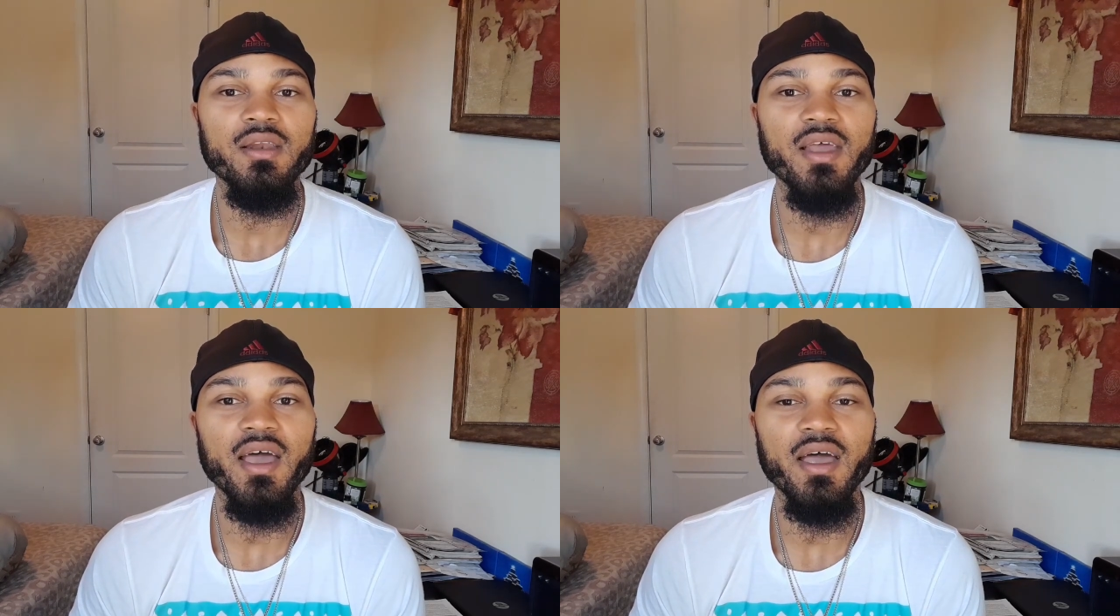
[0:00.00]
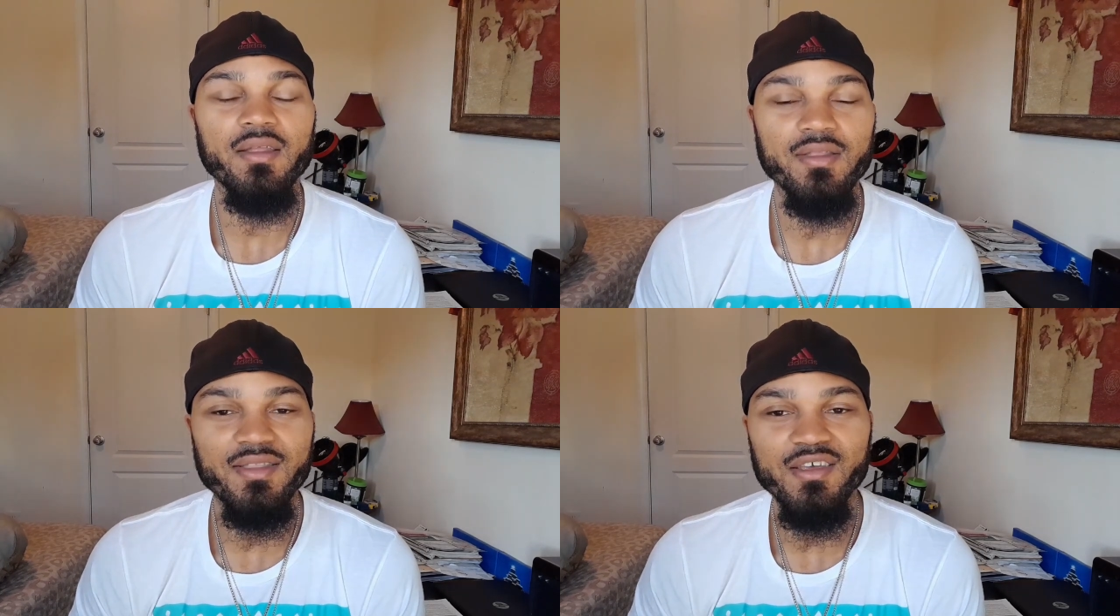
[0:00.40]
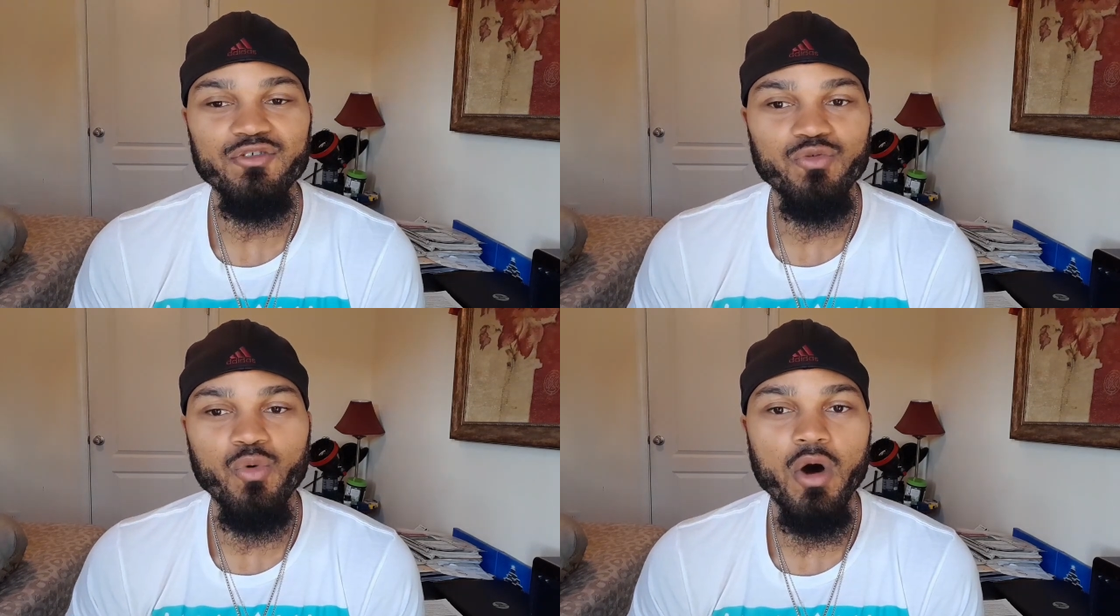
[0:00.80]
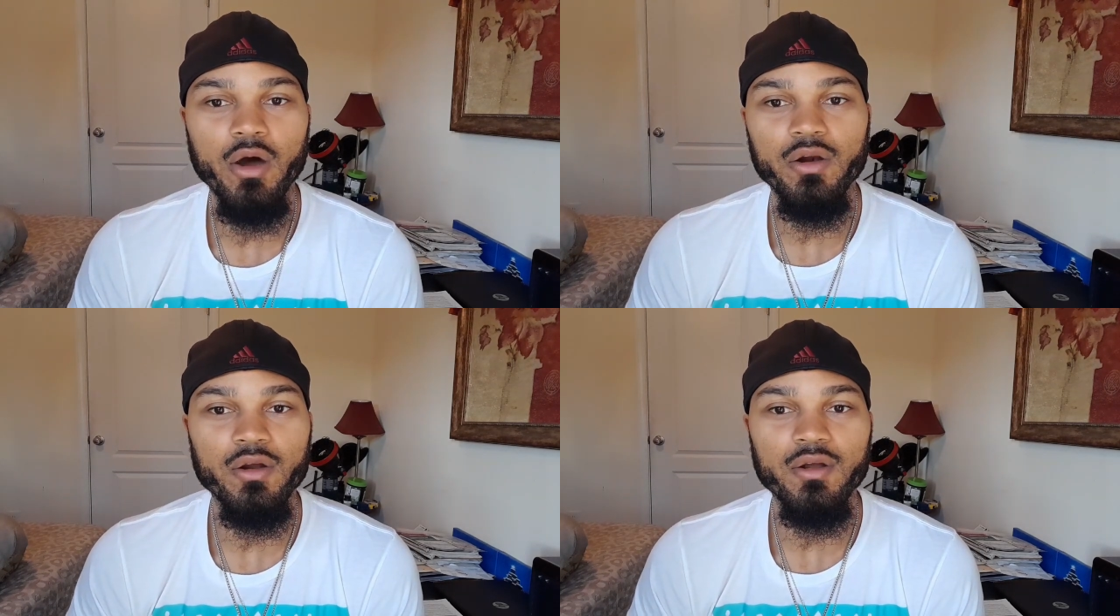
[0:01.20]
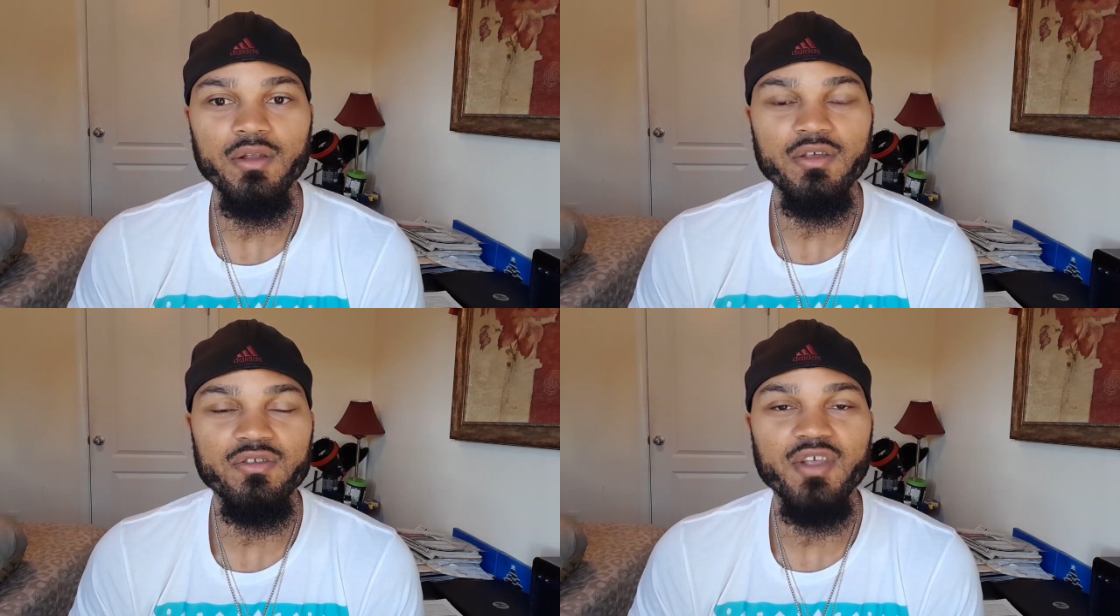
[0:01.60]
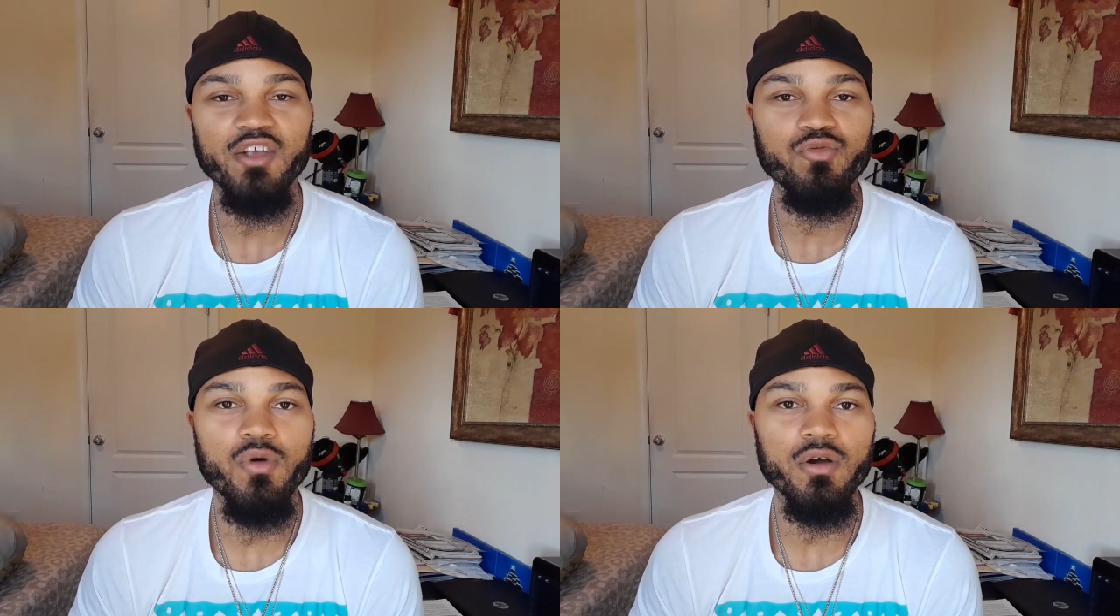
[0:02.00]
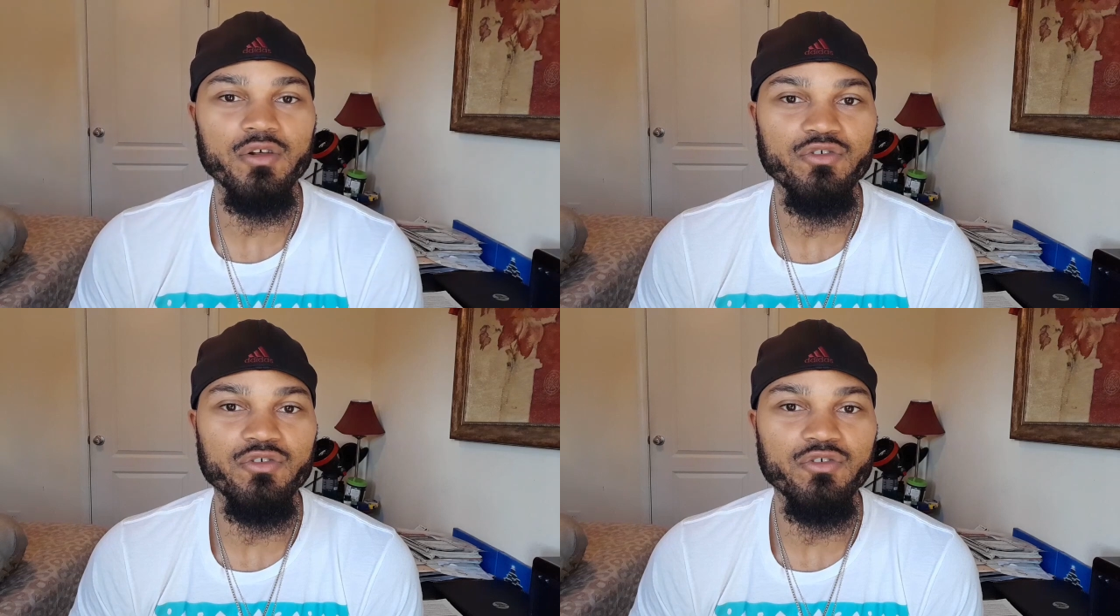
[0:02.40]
that this water, this next water,